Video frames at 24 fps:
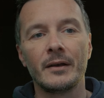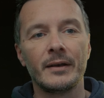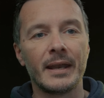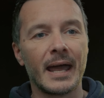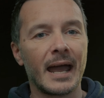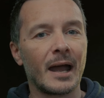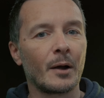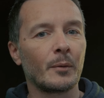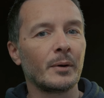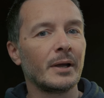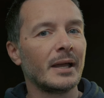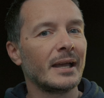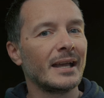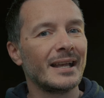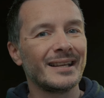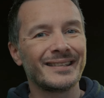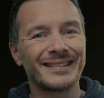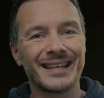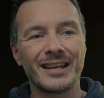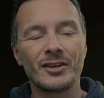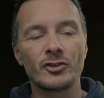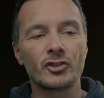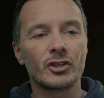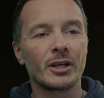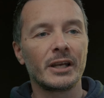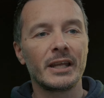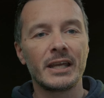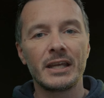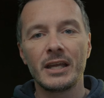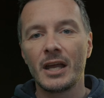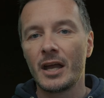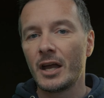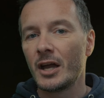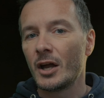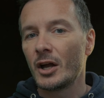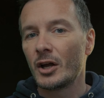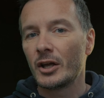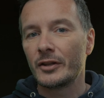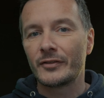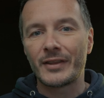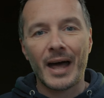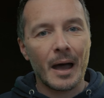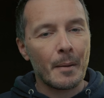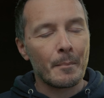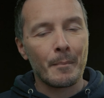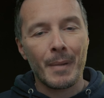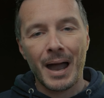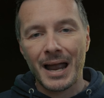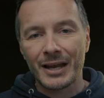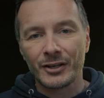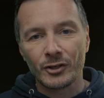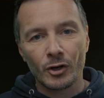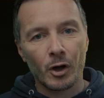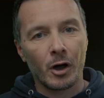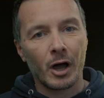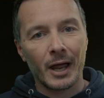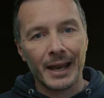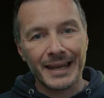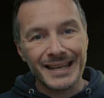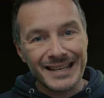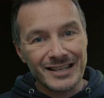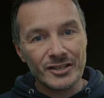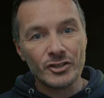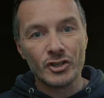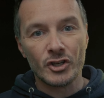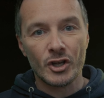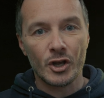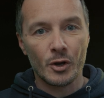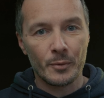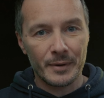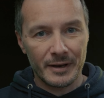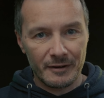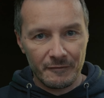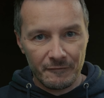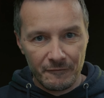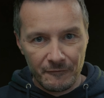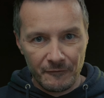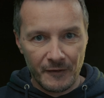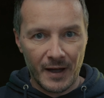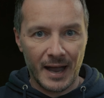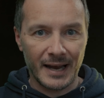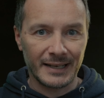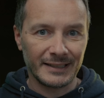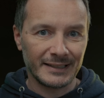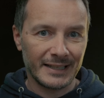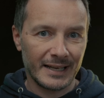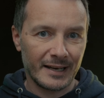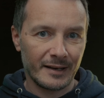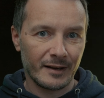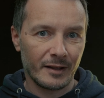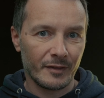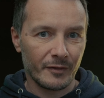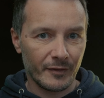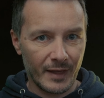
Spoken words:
Now, essentially, that might not aid you in finding